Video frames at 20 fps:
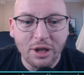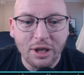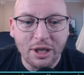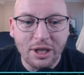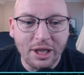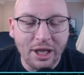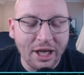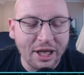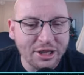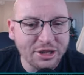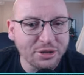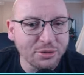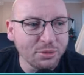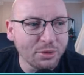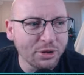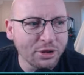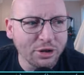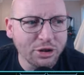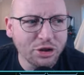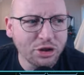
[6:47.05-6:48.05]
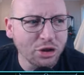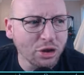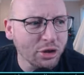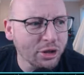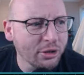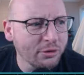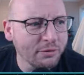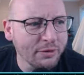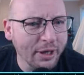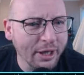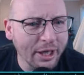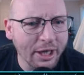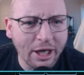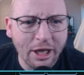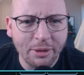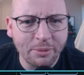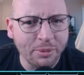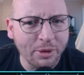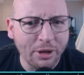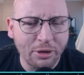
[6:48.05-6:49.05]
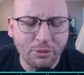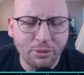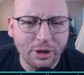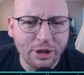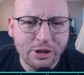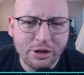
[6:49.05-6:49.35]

Larsen with a shocking red card, by the way.